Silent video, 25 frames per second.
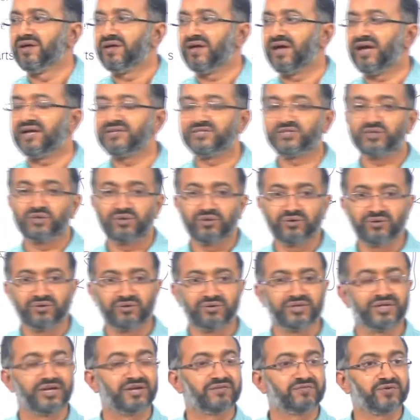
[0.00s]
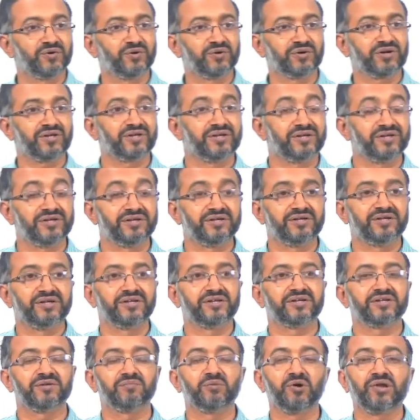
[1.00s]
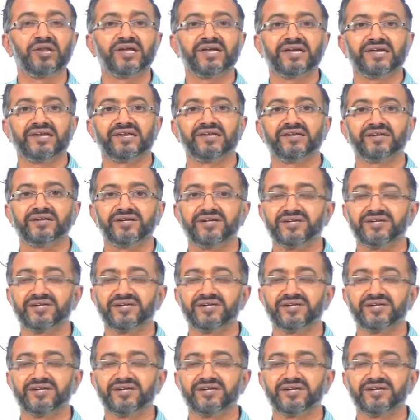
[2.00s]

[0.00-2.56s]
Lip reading: And so, therefore, intermolecular